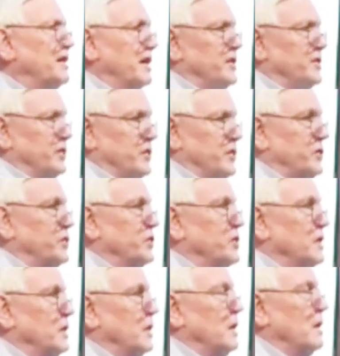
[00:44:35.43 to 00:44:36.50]
thesis
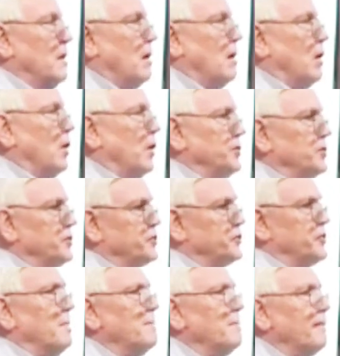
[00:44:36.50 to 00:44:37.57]
on
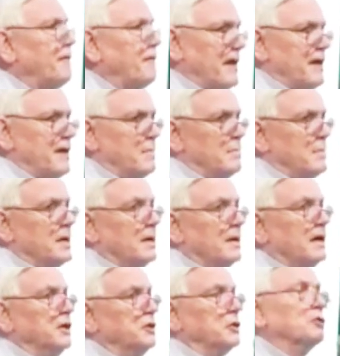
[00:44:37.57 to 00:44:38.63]
some theme
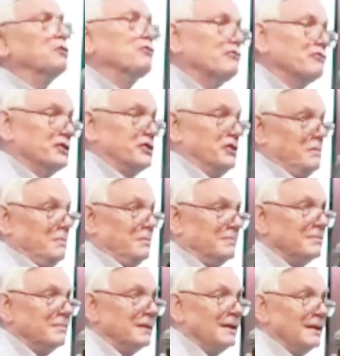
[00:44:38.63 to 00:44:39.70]
in the Grundrisse.
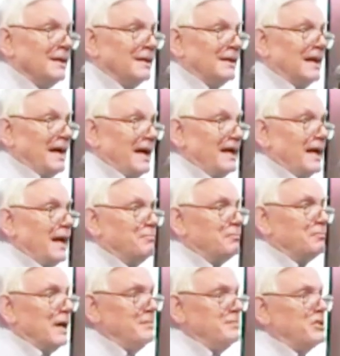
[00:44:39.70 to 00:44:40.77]
And I'm
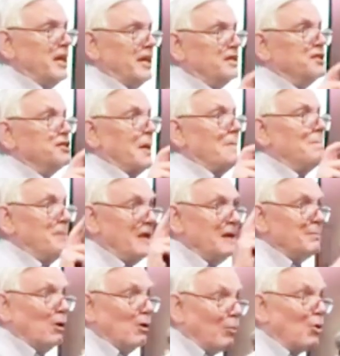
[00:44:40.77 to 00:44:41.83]
saying some
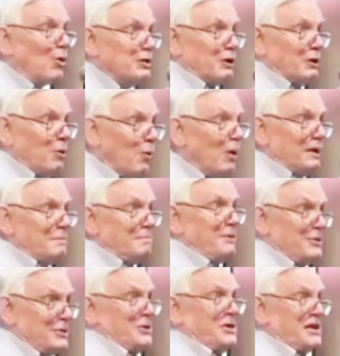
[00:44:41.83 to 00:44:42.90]
people, more than one
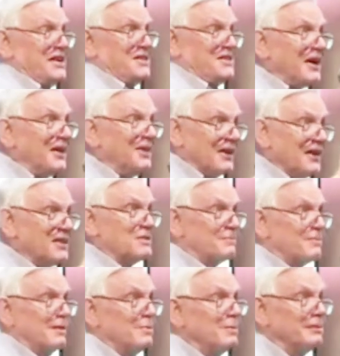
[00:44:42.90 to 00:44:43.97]
person has done this.
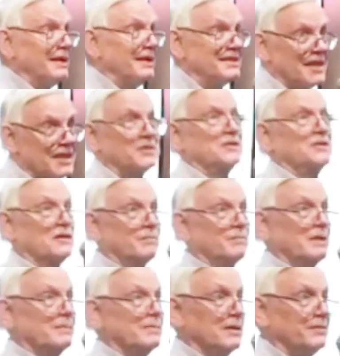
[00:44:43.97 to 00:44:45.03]
Probably dozens of
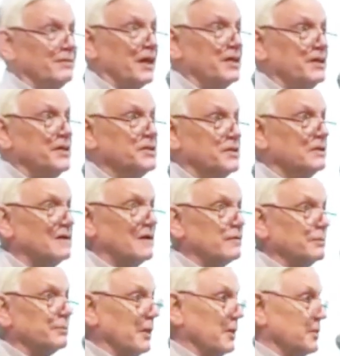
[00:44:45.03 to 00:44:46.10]
people have done this in
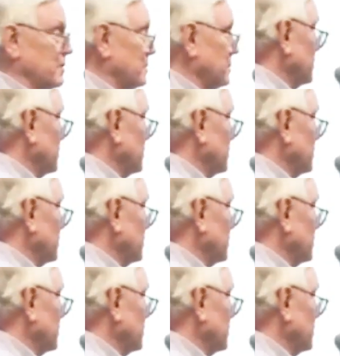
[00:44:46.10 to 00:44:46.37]
different parts of